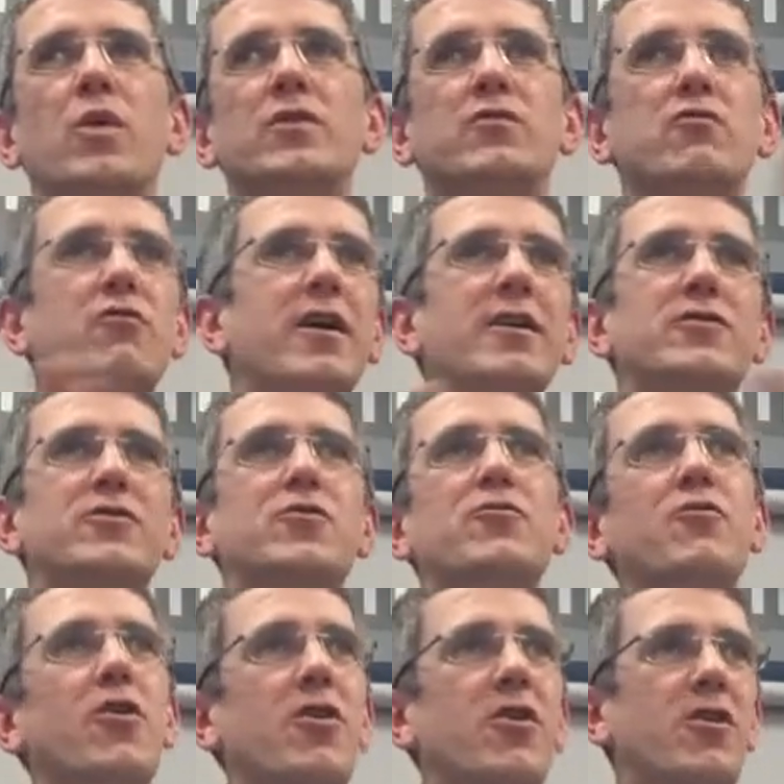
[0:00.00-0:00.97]
what's right
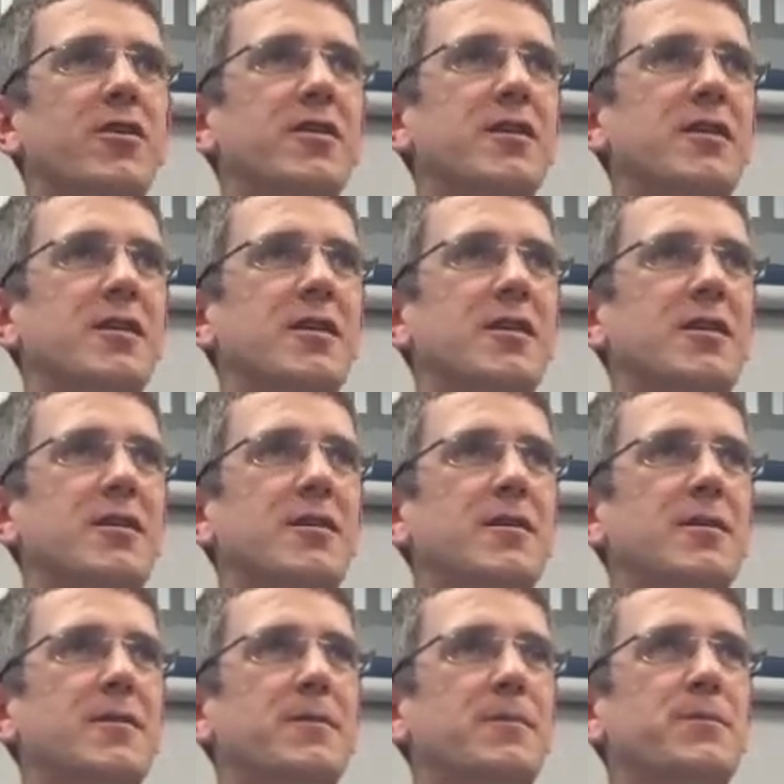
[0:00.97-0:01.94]
or wrong,
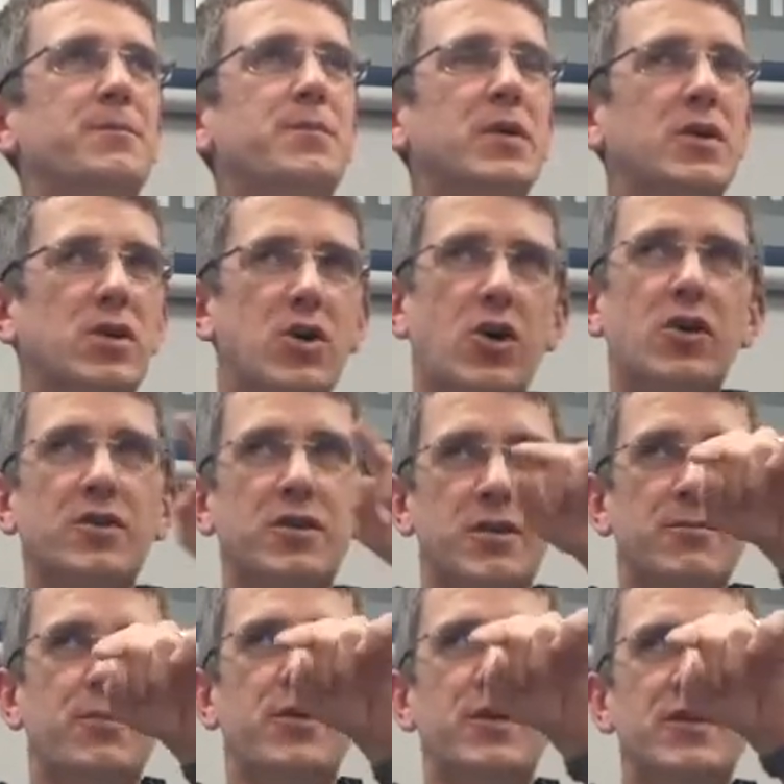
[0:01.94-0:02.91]
but God
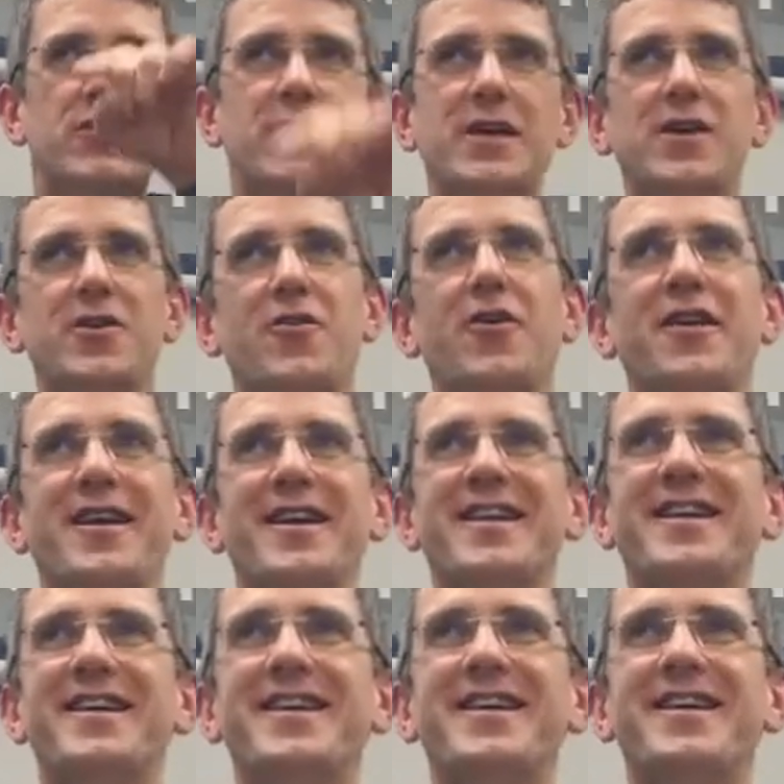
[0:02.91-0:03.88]
can put His finger on it.
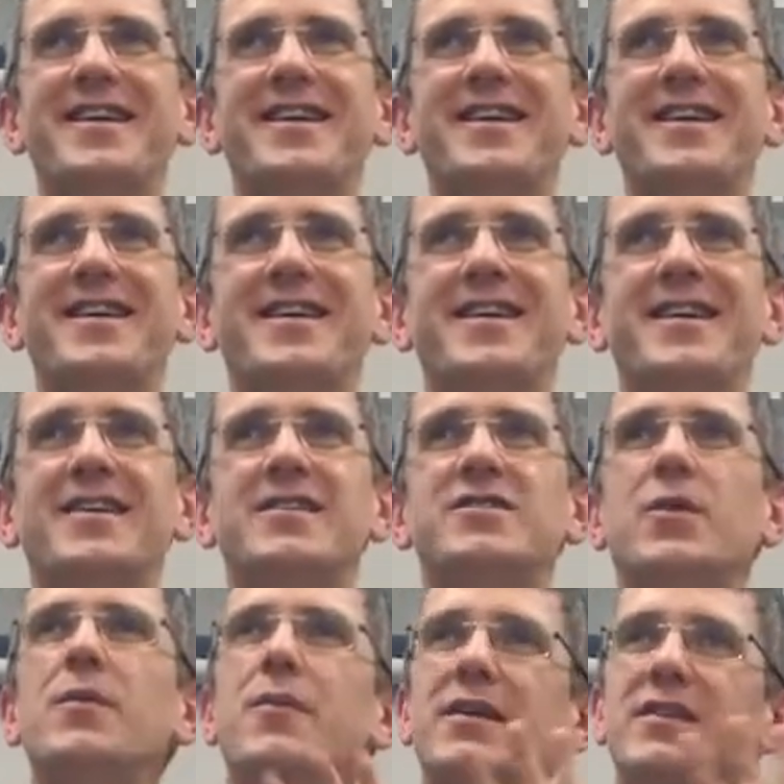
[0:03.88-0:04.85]
Mm -hmm. And
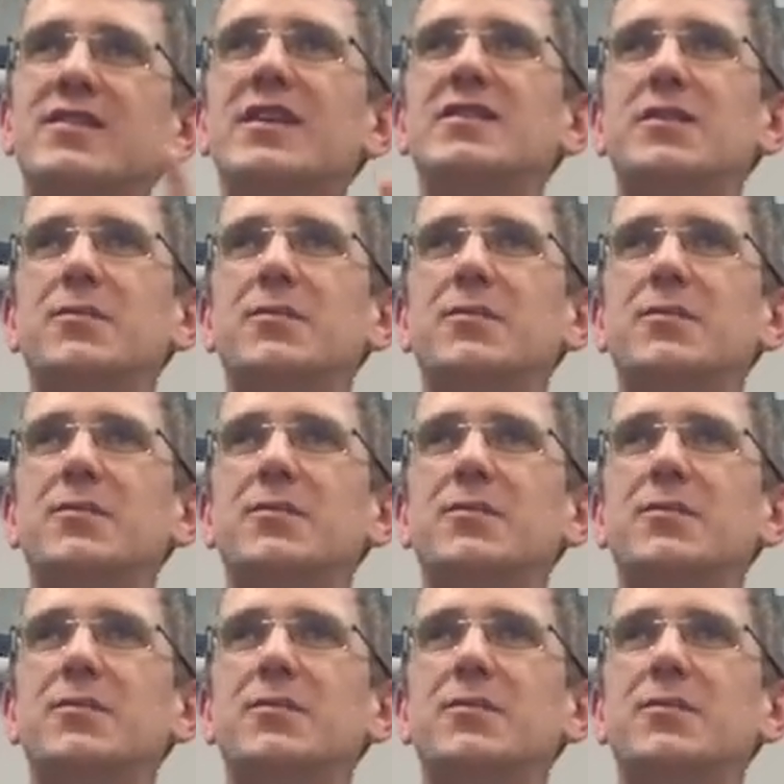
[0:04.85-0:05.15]
so I might say